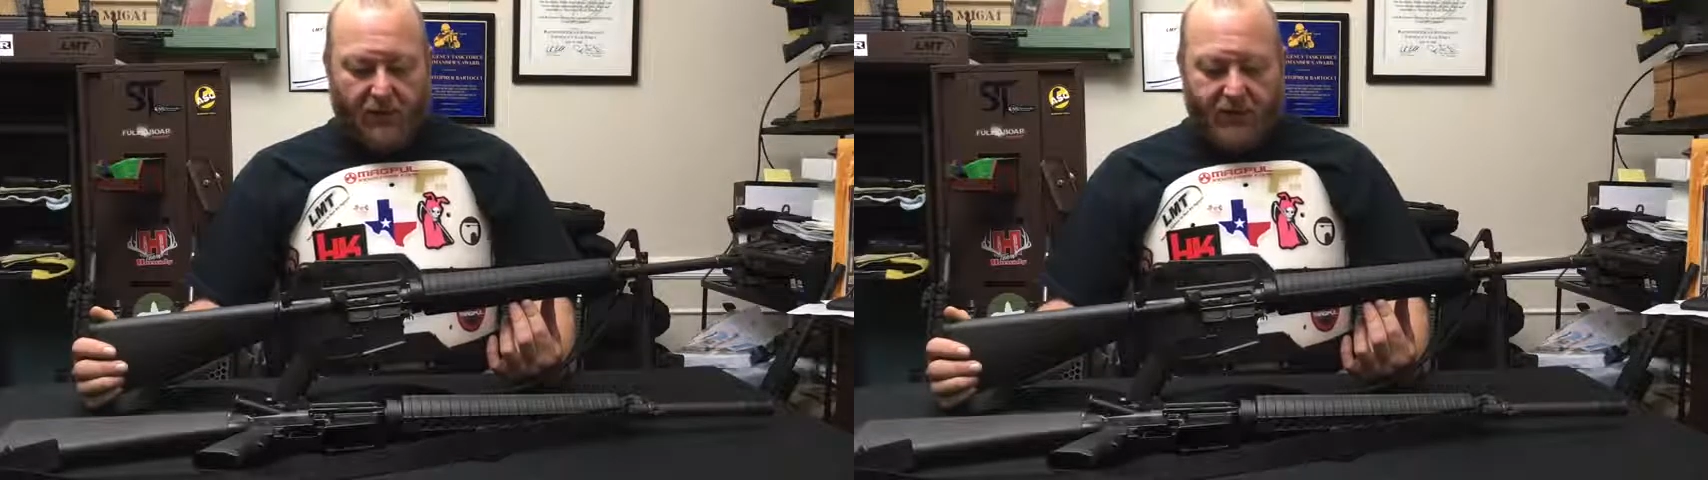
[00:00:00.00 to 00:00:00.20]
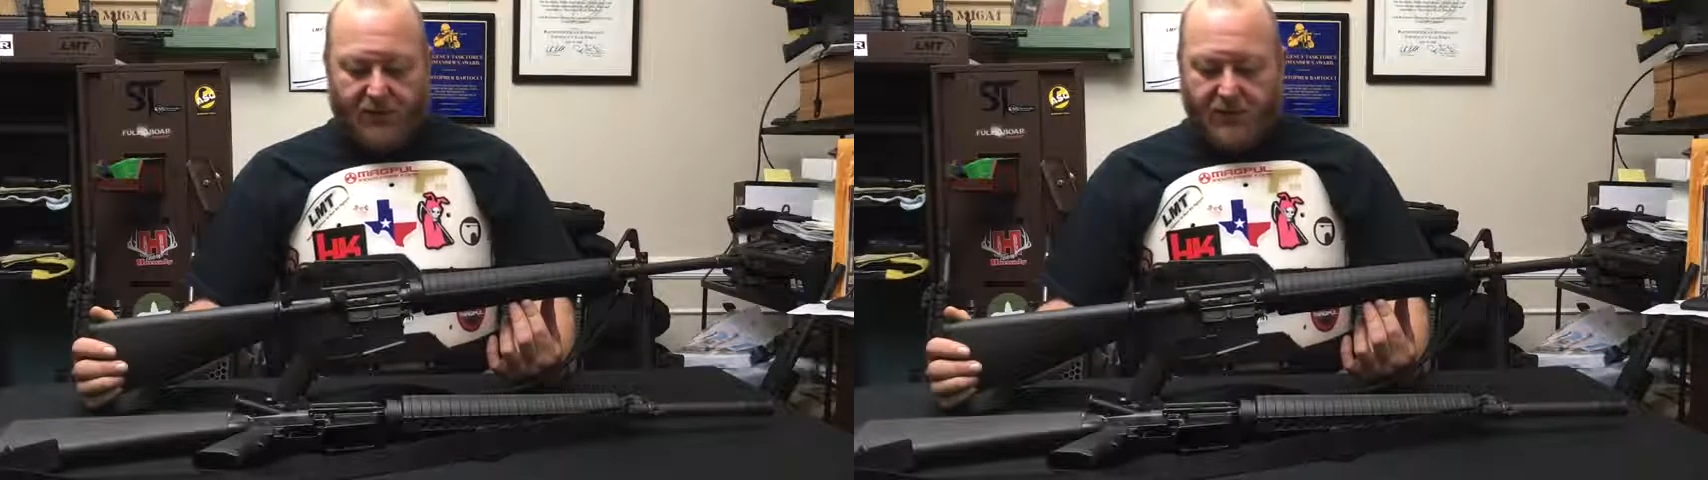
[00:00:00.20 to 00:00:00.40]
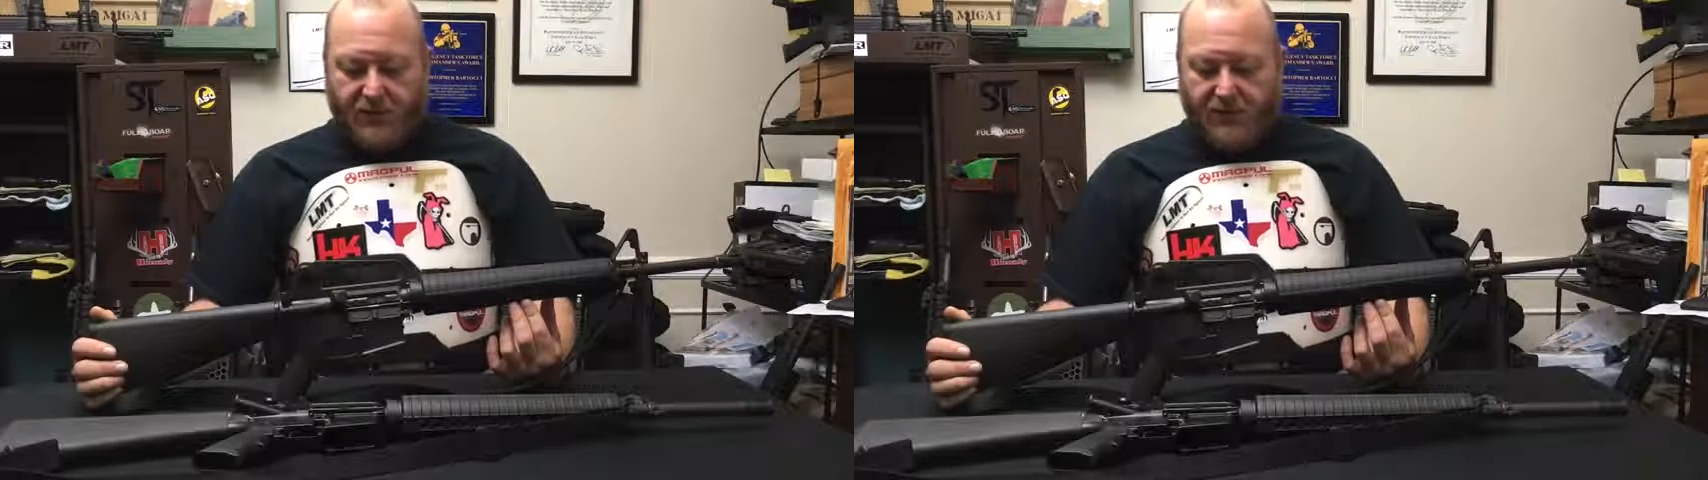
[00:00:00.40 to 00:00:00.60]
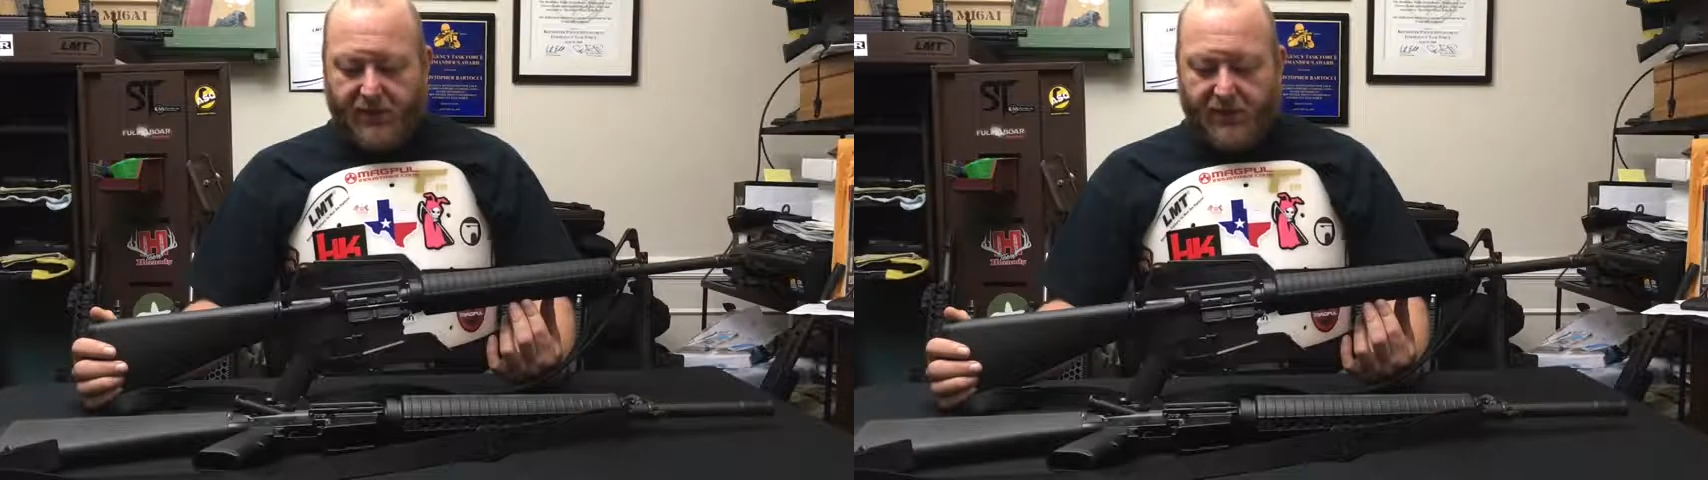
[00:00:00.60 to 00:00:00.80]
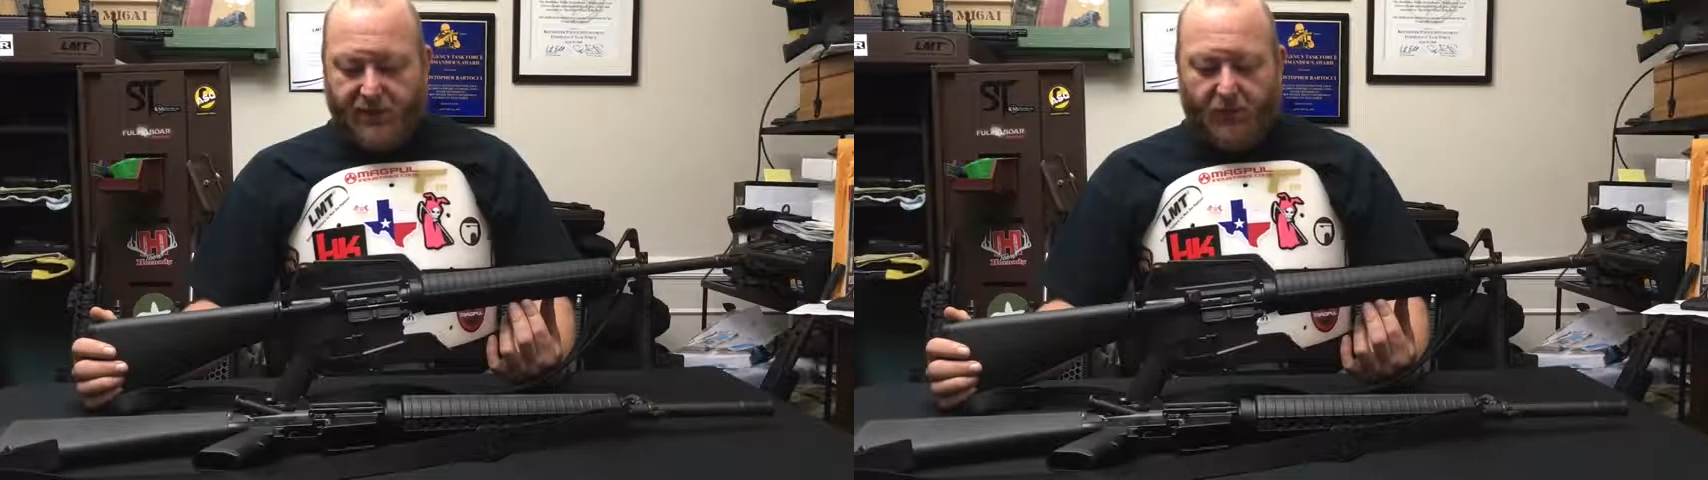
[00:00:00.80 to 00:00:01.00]
So this was
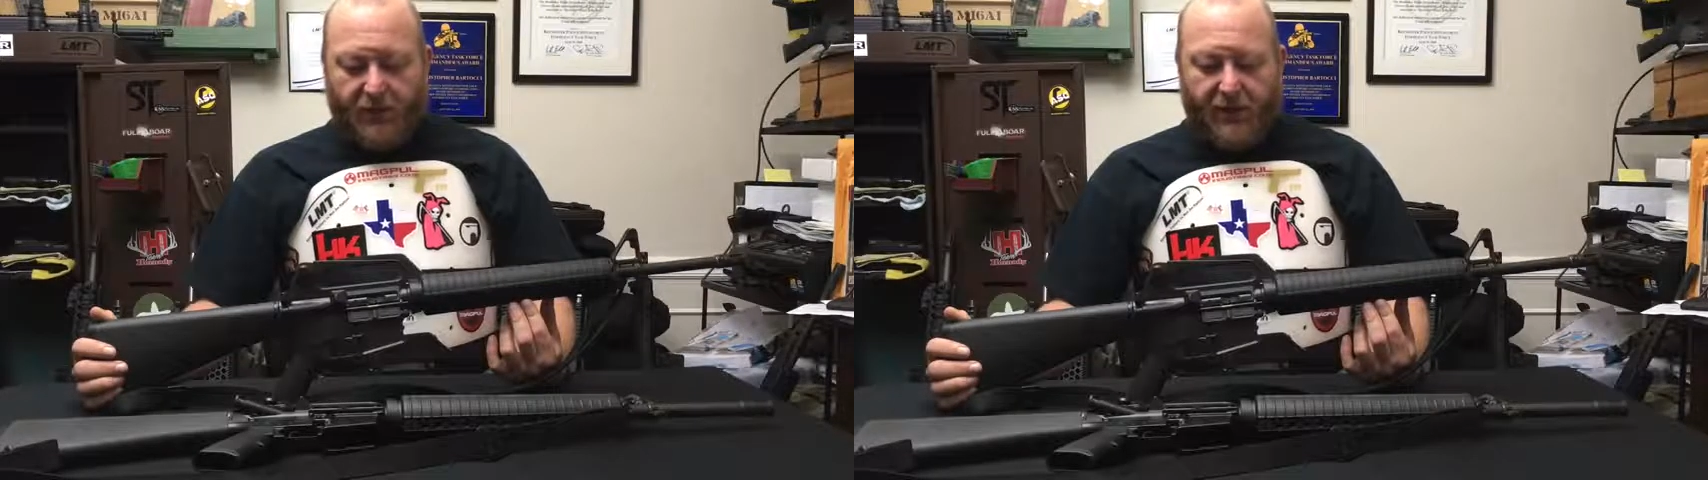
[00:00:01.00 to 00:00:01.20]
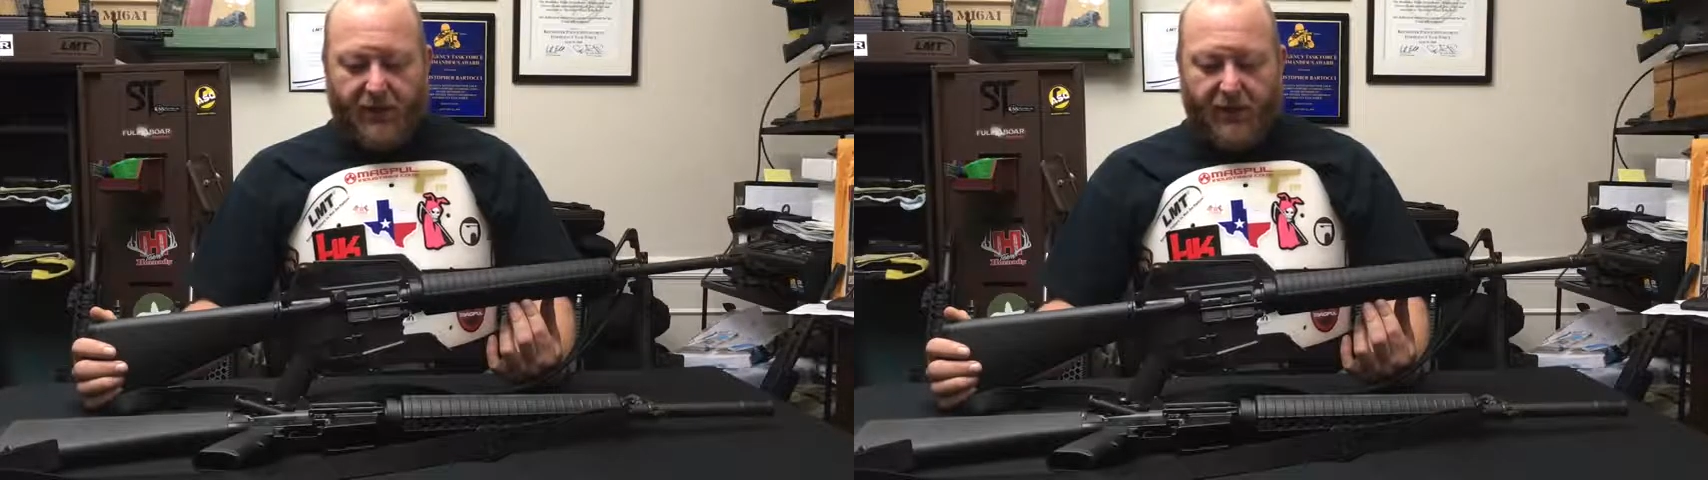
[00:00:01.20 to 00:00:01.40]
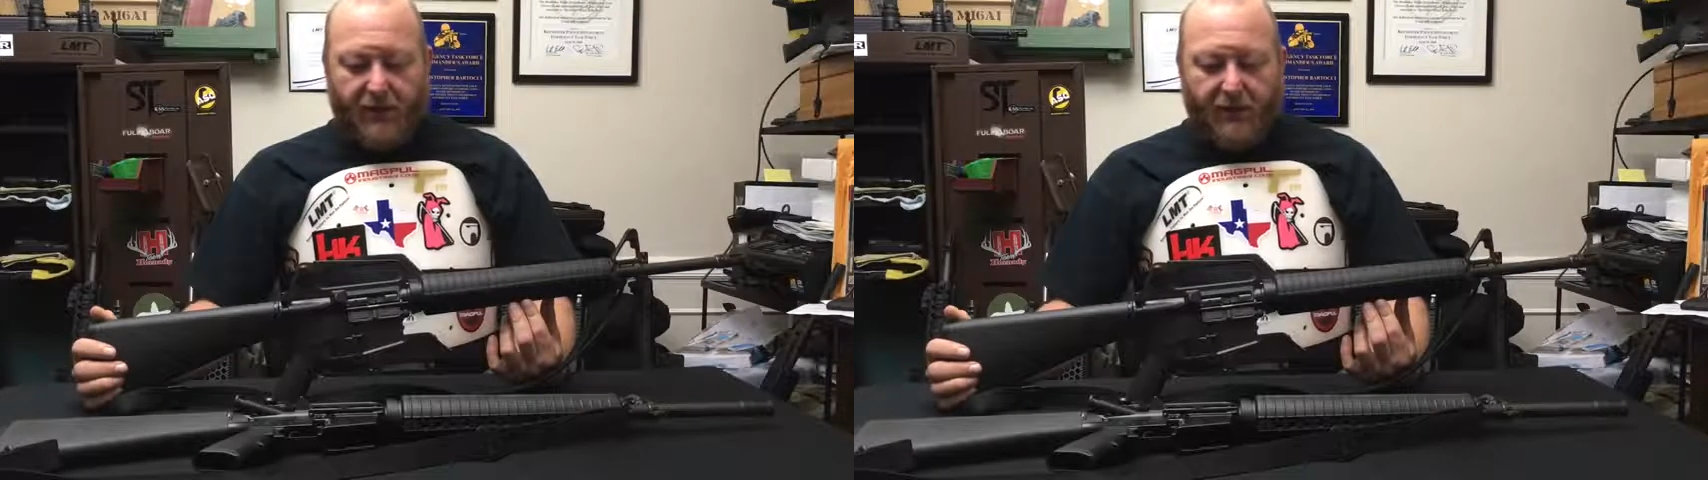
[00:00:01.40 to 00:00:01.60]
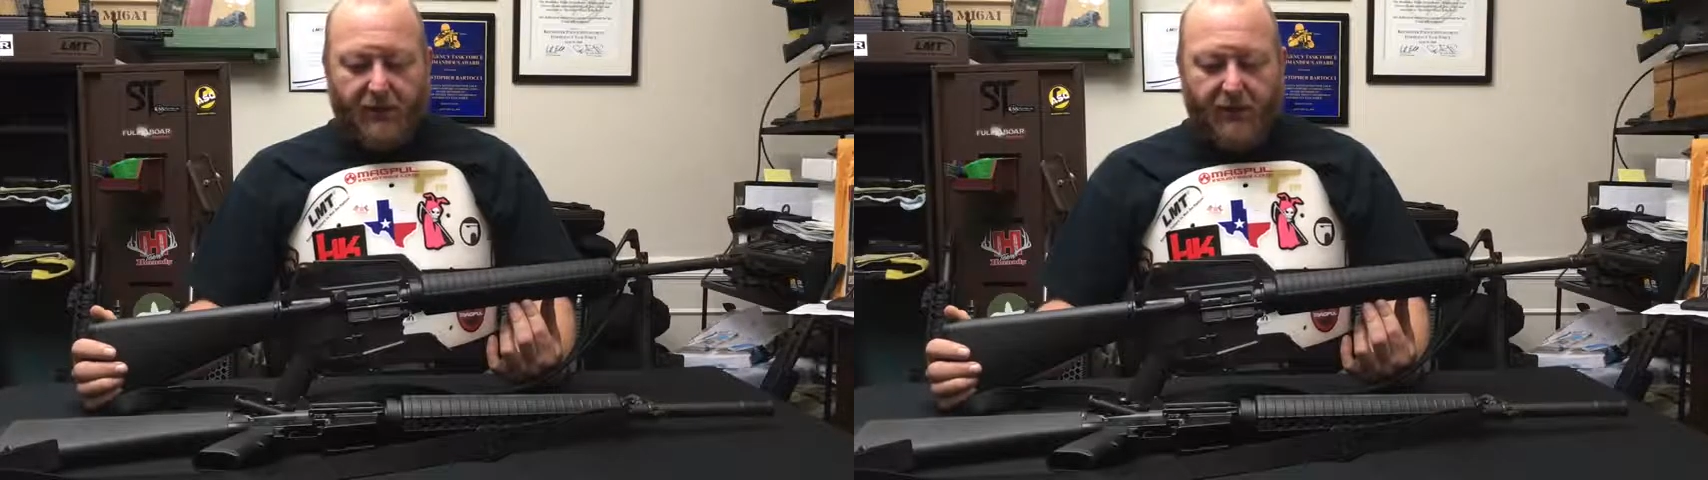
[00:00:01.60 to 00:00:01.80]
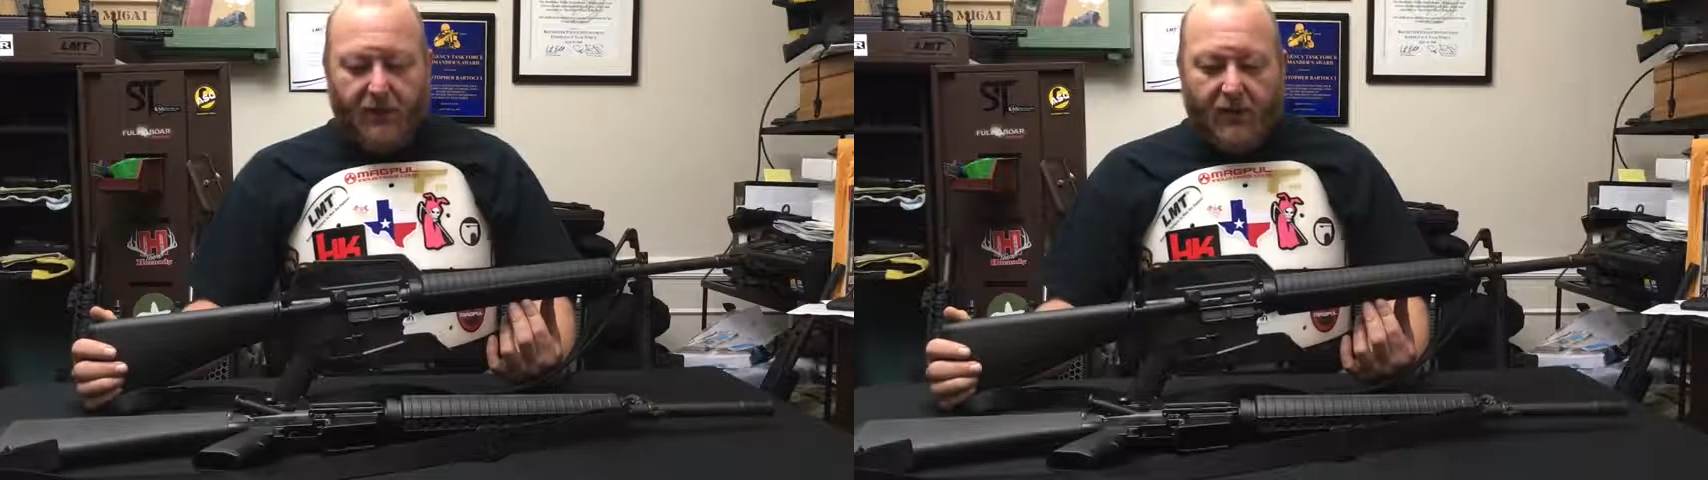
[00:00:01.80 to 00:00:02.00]
actually the one that I carried.